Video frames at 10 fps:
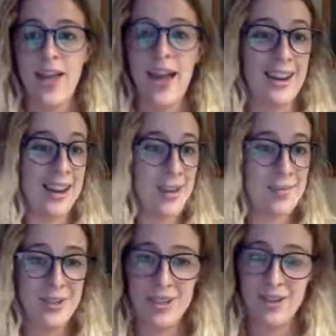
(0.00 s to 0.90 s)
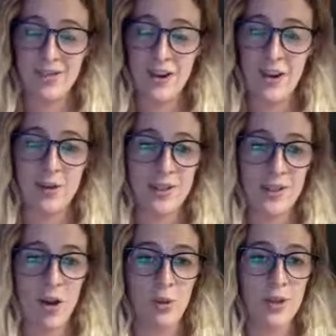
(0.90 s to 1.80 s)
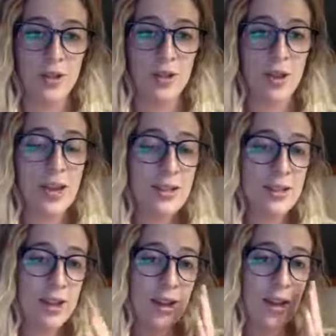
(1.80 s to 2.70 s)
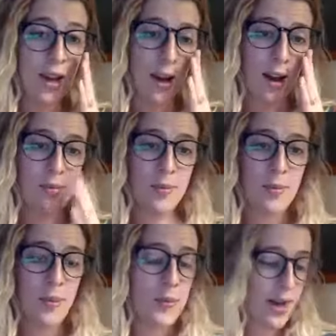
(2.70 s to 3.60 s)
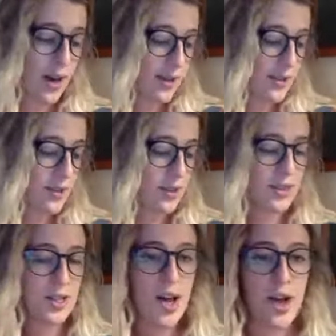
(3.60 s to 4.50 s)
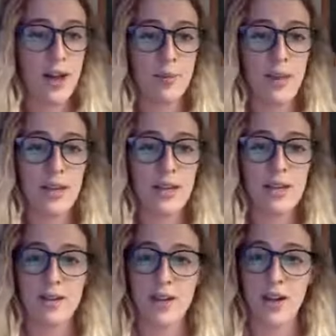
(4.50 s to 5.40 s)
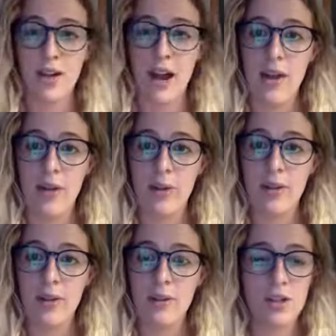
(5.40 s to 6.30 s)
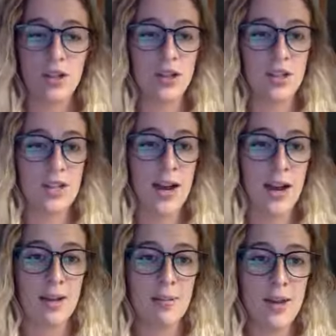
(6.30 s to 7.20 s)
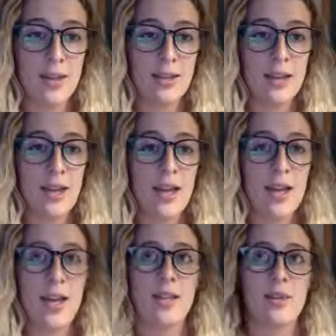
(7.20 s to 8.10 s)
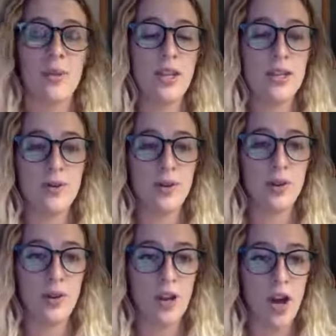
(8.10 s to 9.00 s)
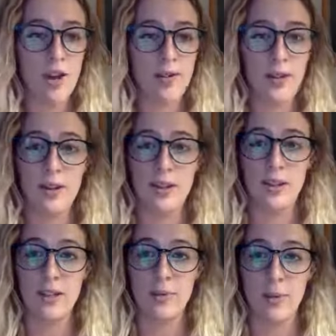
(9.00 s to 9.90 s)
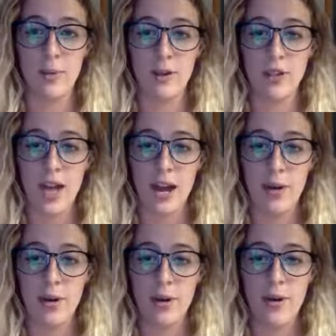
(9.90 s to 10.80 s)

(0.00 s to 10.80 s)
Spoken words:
Adding images and video is always great. But because the timeline is not an algorithm, it's just time-based, it's a place for a lot of content to be pushed out.